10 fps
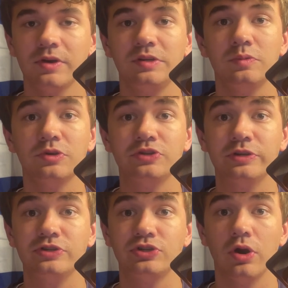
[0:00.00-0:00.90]
he was
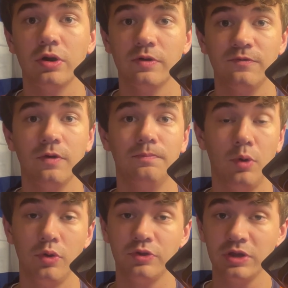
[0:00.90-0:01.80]
the starter for
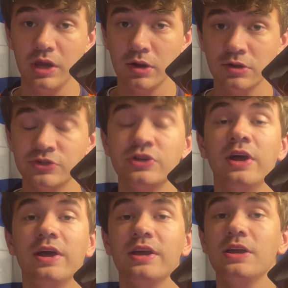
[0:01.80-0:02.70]
both years,
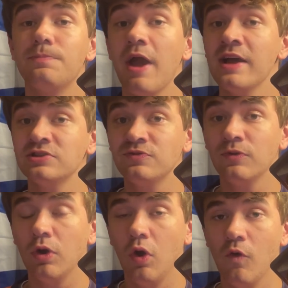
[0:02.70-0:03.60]
he passed
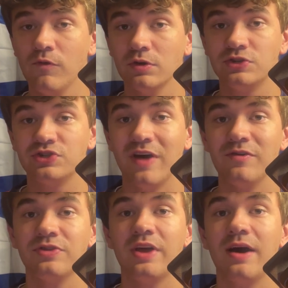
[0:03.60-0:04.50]
for over
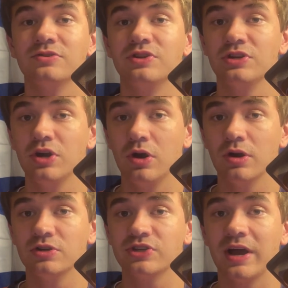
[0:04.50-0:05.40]
7,000
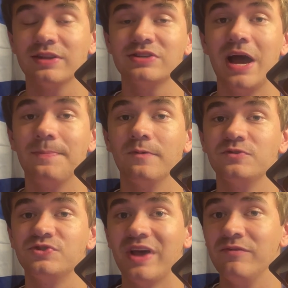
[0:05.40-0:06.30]
yards on top of
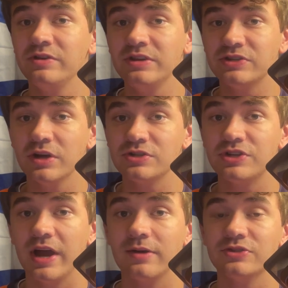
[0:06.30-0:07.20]
70
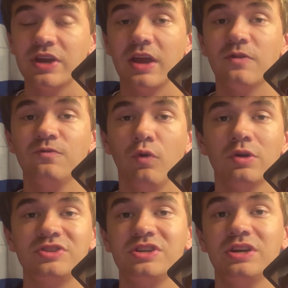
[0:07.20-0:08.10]
touchdowns and
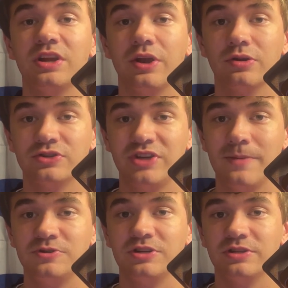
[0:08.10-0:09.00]
14
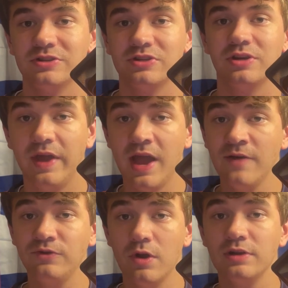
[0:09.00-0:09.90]
interceptions.
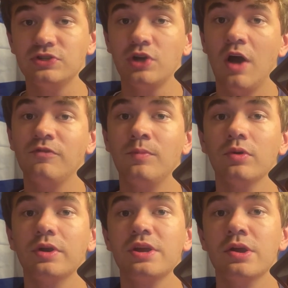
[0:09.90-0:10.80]
After his
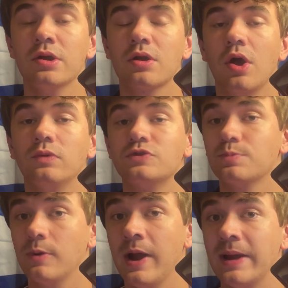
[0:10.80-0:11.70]
sophomore year, Coach
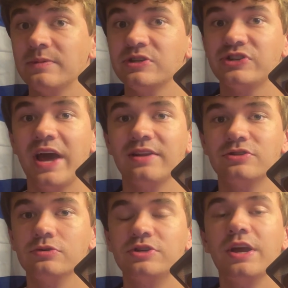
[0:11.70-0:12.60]
Prime decided
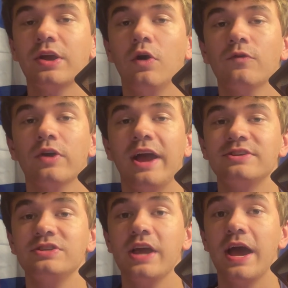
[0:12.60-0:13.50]
to take over
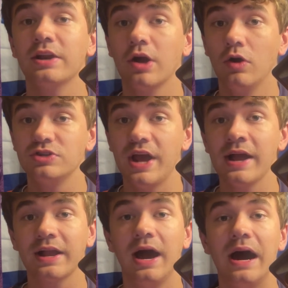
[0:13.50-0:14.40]
as the head coach
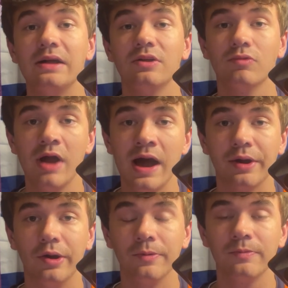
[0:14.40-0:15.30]
at
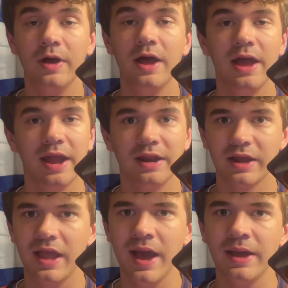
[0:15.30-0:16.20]
Colorado, and
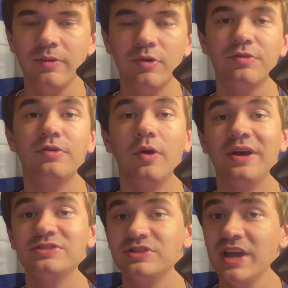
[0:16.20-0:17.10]
again, with no
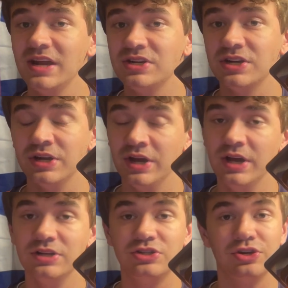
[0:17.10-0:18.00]
hesitation,
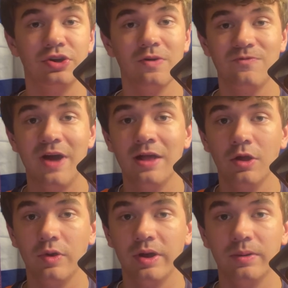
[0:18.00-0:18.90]
Shedeur
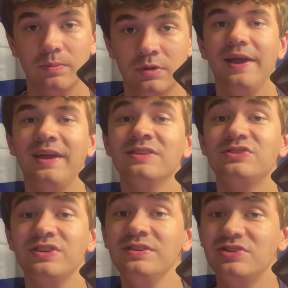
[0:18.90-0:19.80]
followed him. And
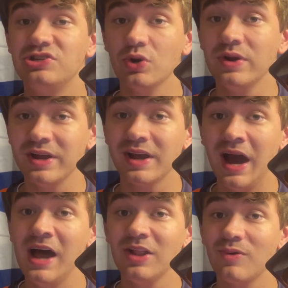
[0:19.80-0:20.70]
since joining
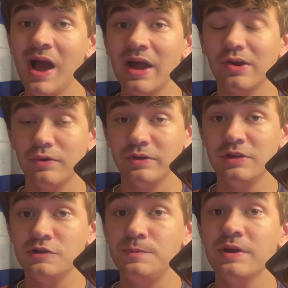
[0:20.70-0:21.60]
Colorado,
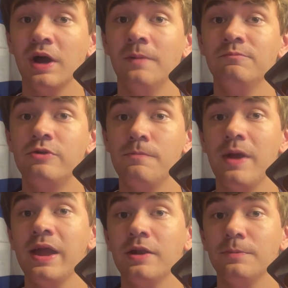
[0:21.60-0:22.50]
he's become
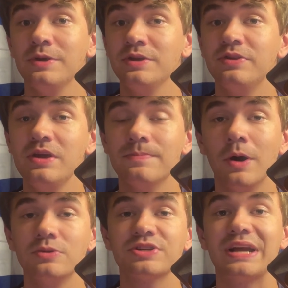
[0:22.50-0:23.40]
debatably the
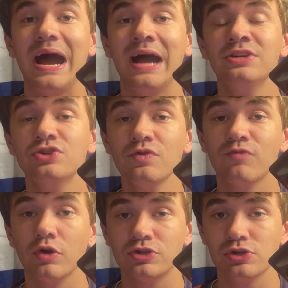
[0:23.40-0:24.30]
most
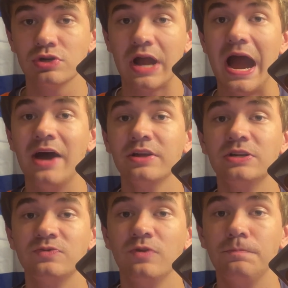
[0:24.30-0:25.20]
controversial
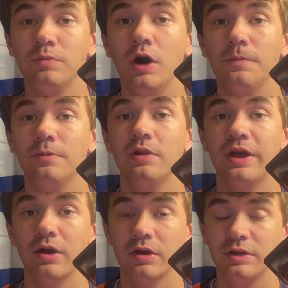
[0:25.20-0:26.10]
college football
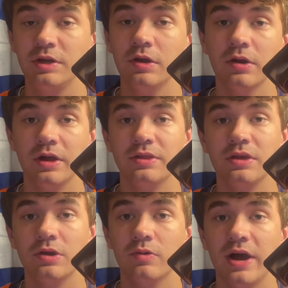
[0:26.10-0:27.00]
player here in
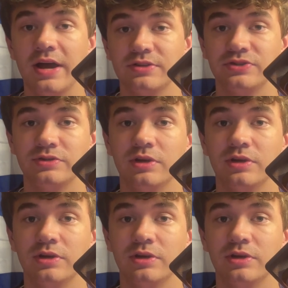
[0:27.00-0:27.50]
the US.